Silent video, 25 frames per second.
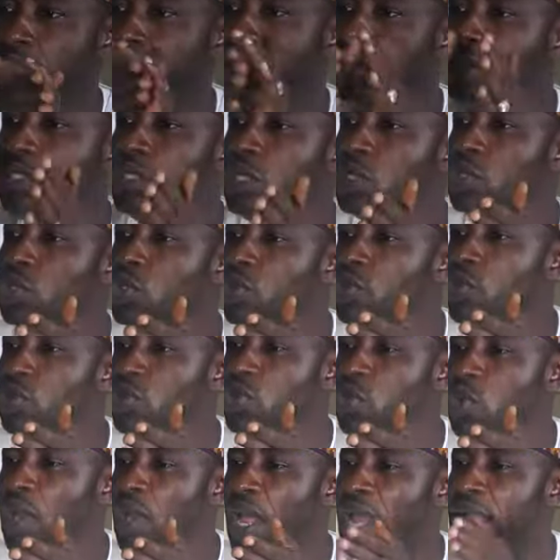
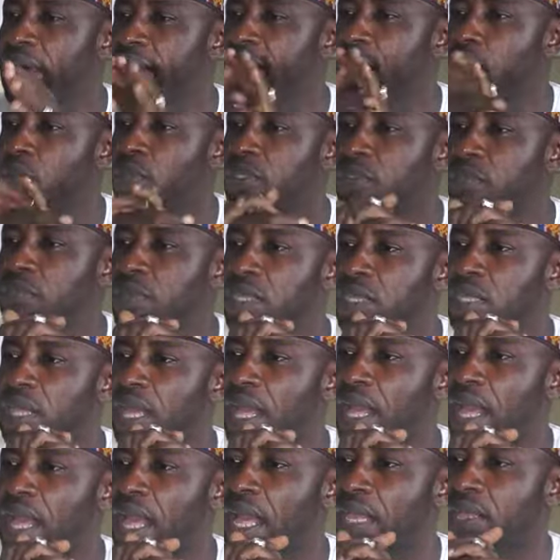You agree with me,
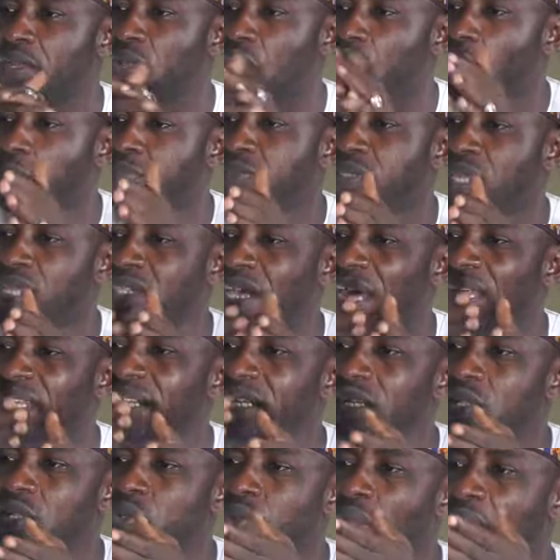an update
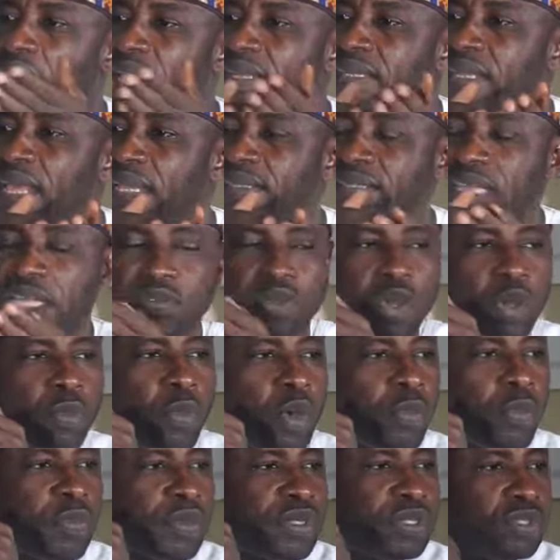and new ideas have
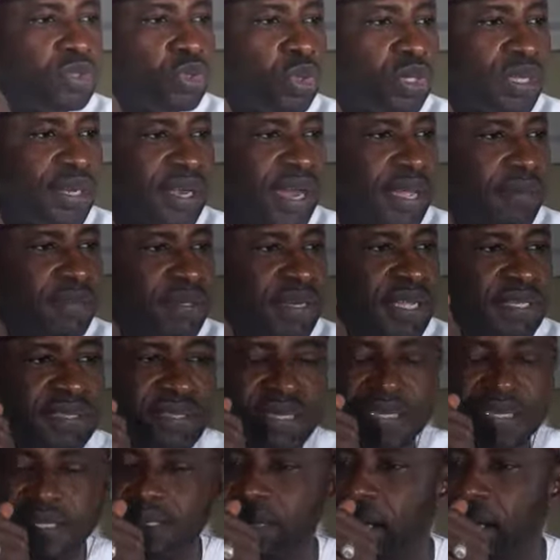come up into crime rate in